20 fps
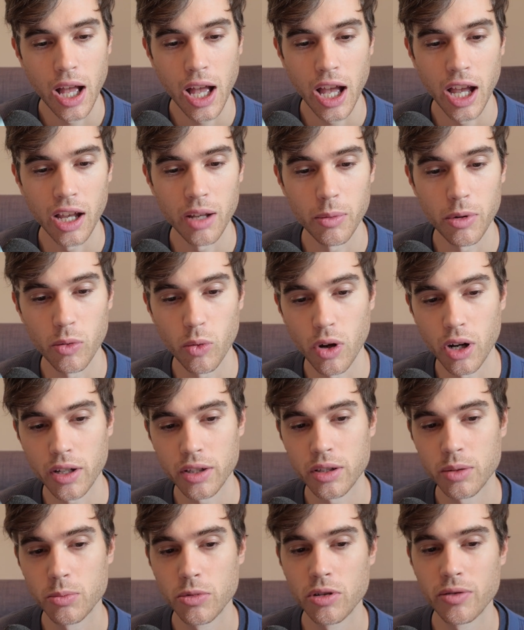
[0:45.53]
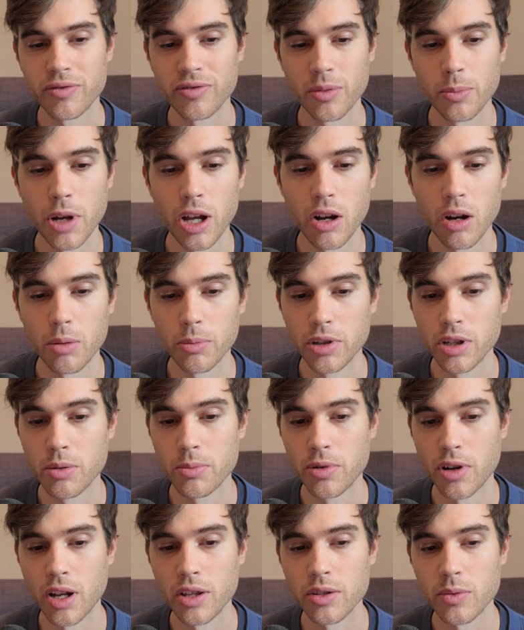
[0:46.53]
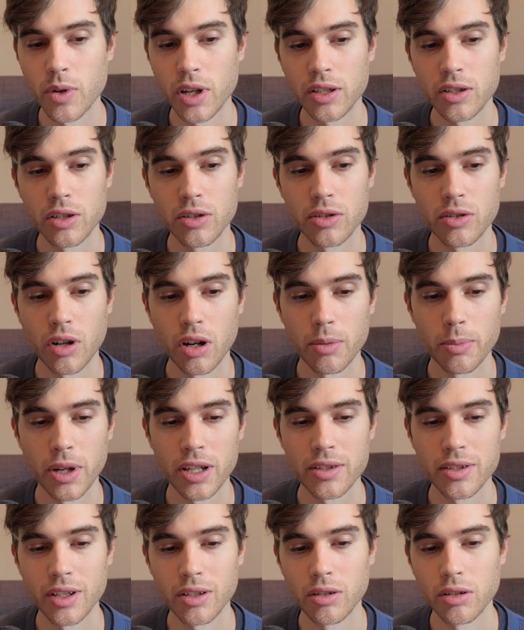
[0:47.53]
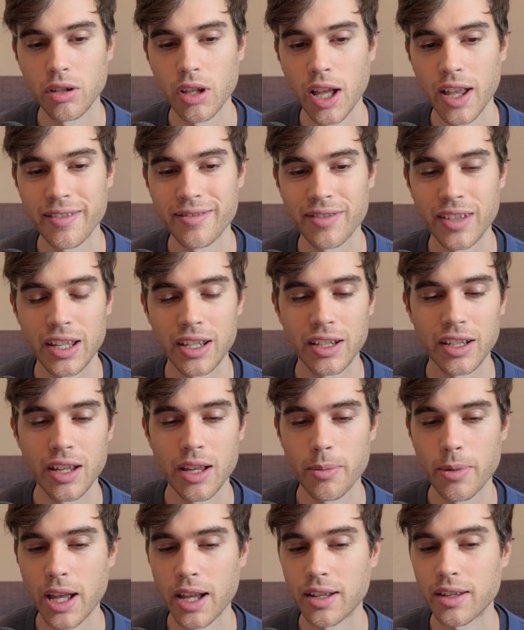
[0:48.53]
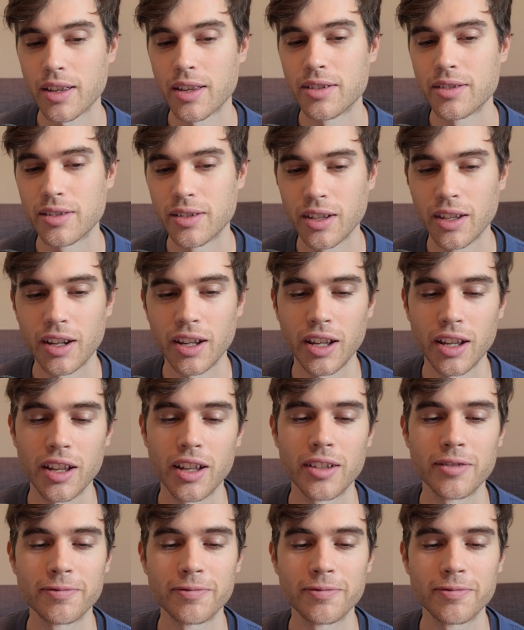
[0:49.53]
I've been wanting to move from my home in New Brunswick to start my single life in Quebec City.